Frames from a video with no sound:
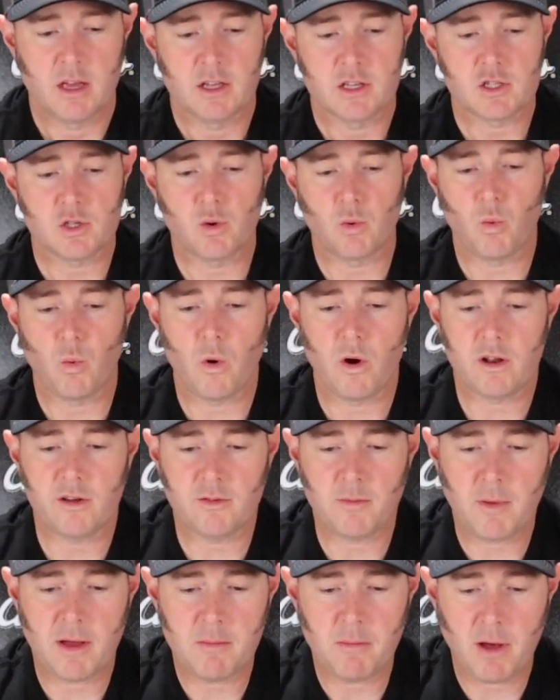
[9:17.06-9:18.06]
So one
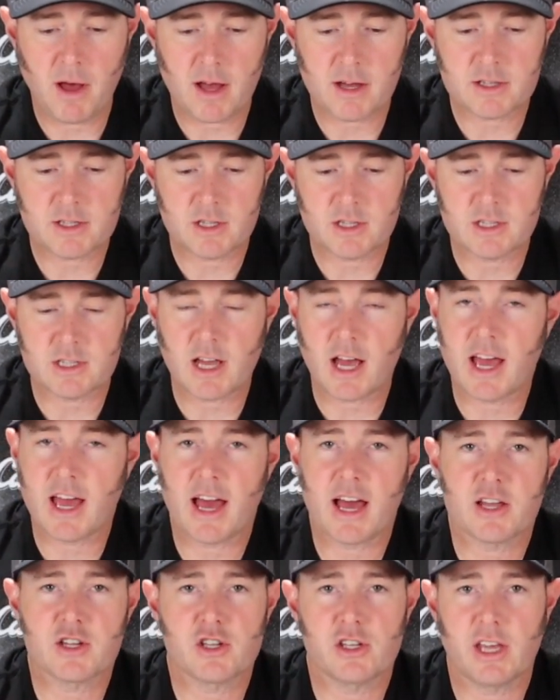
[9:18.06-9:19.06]
of my boxes, I
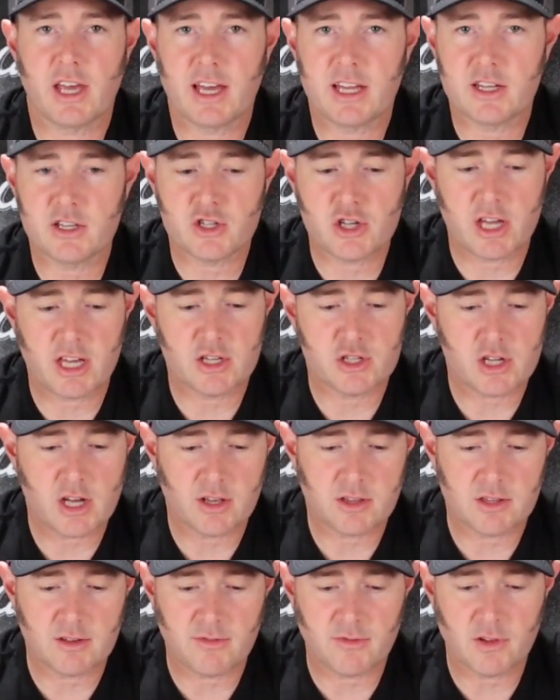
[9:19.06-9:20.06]
actually had to change
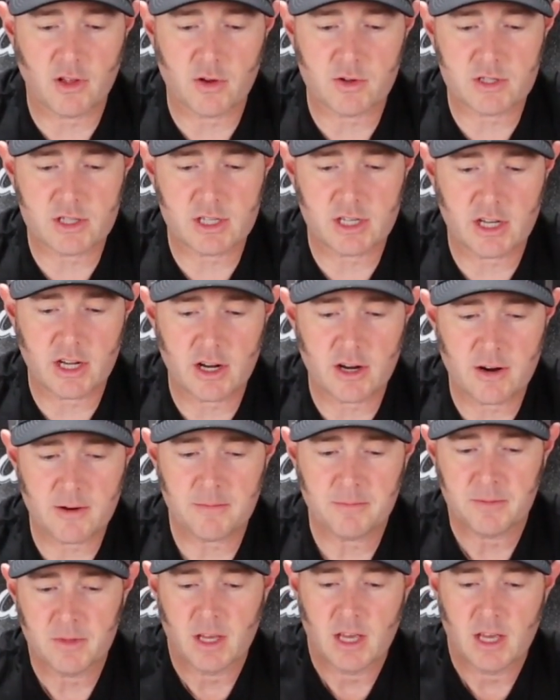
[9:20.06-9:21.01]
out the floats in here.